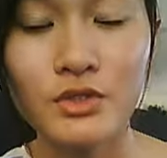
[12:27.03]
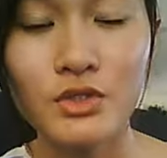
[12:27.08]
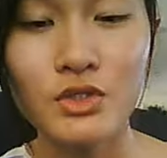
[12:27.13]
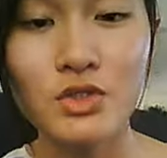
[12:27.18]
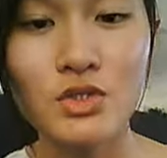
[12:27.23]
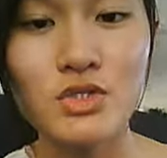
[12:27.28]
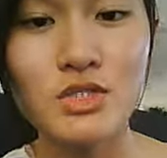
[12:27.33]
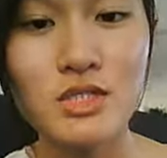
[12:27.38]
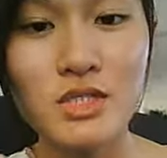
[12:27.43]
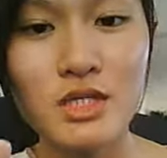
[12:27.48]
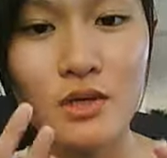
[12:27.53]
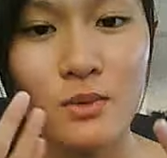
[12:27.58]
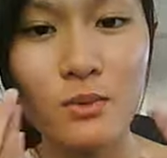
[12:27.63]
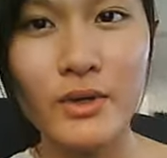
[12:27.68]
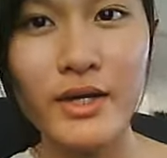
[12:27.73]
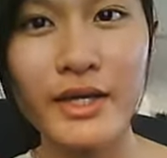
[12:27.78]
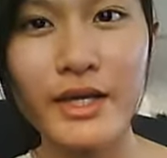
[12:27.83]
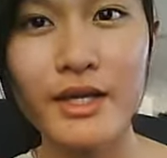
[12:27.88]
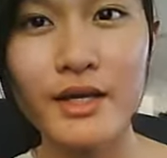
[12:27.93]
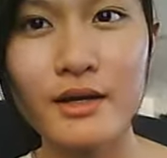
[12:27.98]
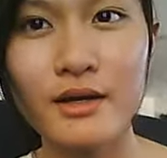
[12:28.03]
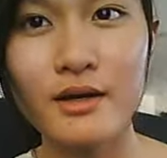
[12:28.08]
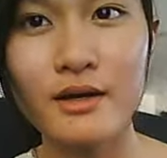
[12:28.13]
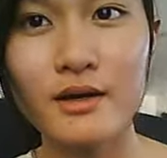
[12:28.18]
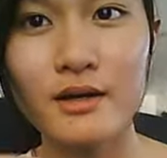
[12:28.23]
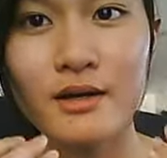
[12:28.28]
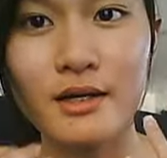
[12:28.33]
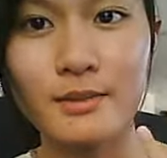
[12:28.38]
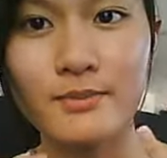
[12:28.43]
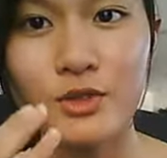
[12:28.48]
usually when
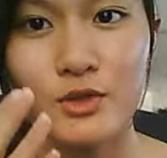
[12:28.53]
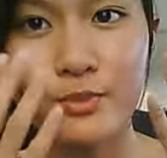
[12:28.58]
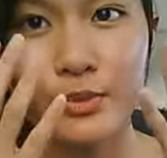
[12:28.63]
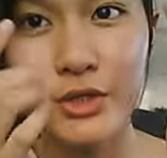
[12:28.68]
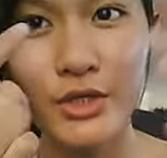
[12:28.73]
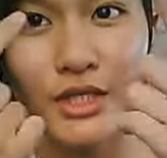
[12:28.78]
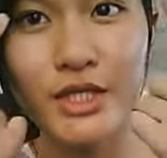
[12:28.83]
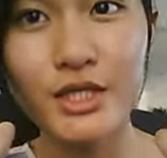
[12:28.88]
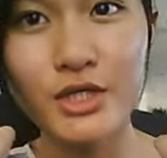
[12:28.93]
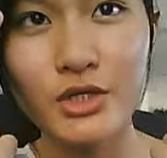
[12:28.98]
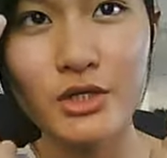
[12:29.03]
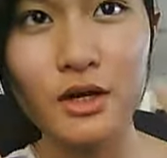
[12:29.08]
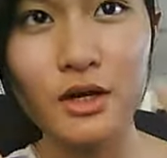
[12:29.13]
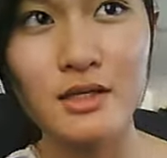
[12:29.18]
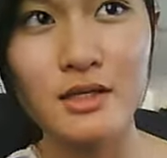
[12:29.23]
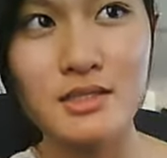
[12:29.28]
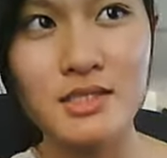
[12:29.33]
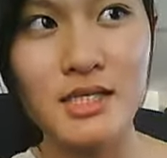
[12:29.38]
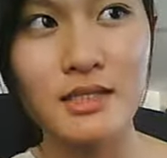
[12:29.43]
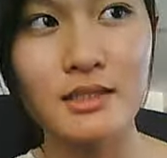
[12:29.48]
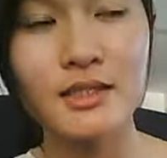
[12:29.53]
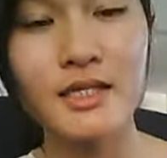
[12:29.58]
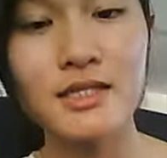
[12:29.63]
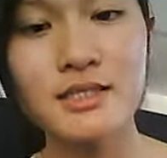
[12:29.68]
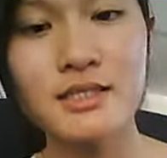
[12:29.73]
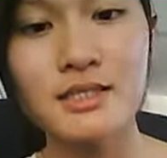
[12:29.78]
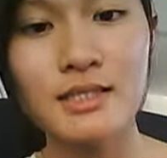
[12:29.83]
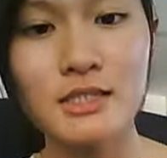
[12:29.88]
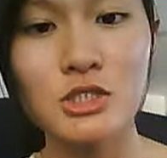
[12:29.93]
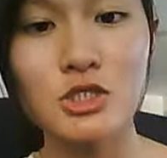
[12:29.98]
you put in your contact
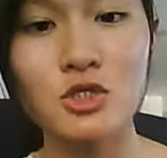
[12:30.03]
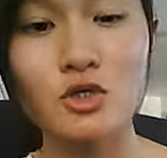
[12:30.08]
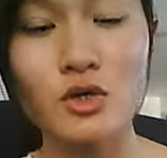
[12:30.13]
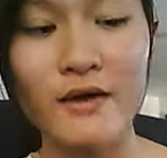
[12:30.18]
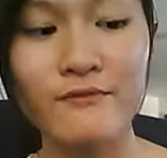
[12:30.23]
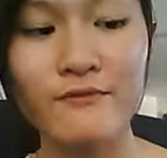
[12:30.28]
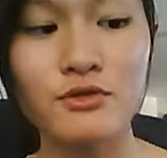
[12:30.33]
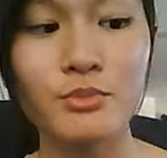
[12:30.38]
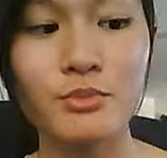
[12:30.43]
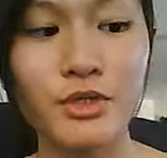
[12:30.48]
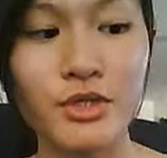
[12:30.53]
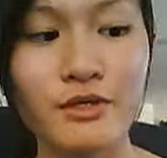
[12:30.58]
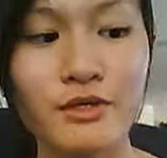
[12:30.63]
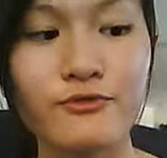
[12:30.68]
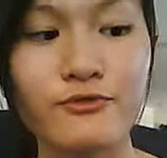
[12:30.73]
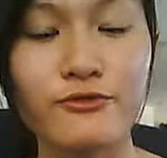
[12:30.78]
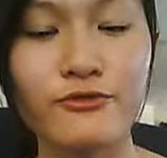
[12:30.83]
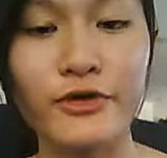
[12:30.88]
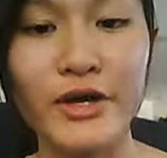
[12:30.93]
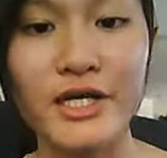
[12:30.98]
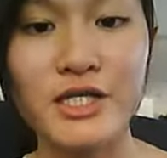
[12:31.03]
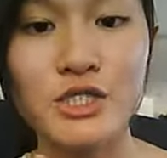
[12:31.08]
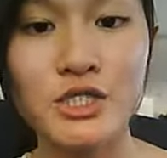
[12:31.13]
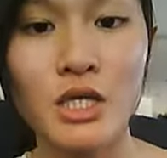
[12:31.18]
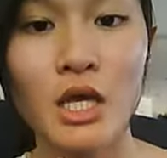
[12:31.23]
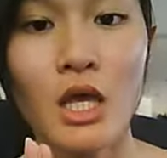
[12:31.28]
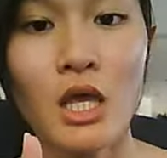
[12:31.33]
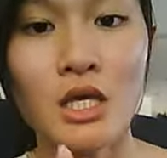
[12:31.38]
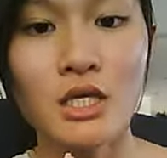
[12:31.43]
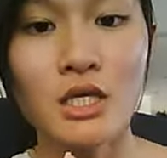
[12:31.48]
lens, since you have to put in fresh
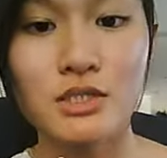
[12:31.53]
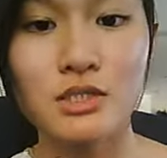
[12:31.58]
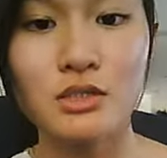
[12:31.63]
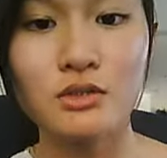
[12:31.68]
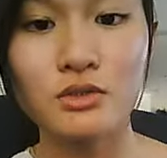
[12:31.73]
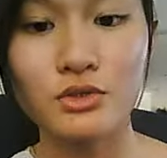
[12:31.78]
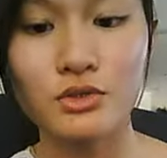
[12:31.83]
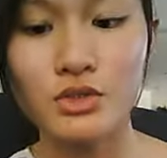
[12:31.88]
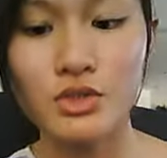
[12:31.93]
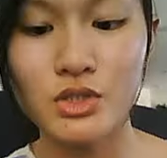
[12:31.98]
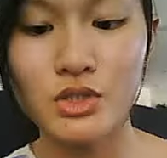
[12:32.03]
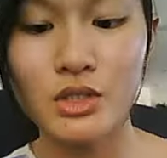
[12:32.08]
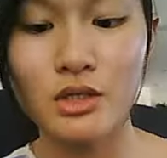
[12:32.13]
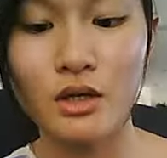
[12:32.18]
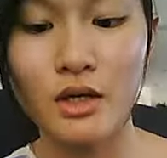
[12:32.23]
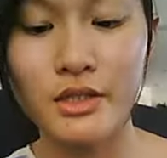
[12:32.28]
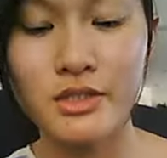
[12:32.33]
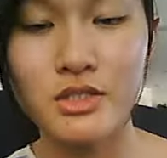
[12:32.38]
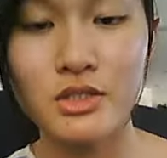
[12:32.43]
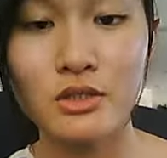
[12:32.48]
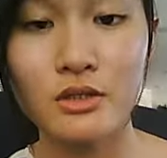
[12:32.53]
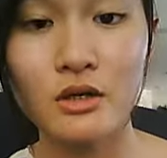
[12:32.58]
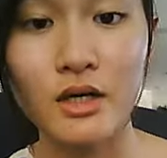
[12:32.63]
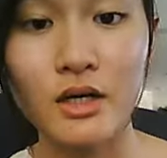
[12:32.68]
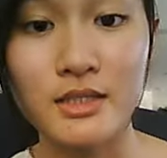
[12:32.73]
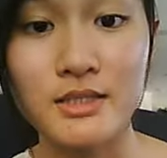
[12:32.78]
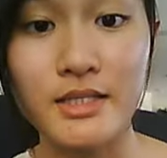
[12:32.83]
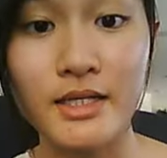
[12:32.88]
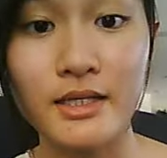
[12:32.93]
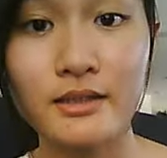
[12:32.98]
solution onto the
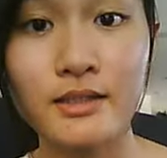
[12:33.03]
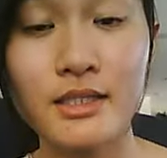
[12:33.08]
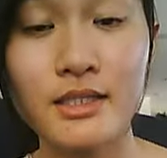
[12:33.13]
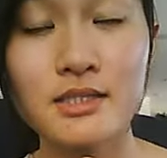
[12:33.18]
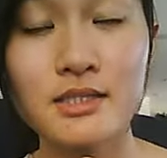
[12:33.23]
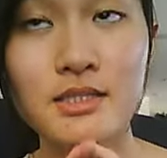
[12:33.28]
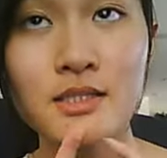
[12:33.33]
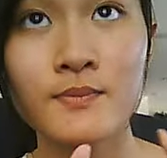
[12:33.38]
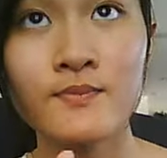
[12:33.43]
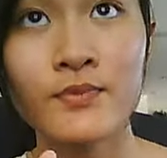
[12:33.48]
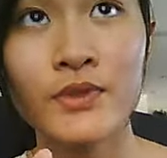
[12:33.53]
contact lens,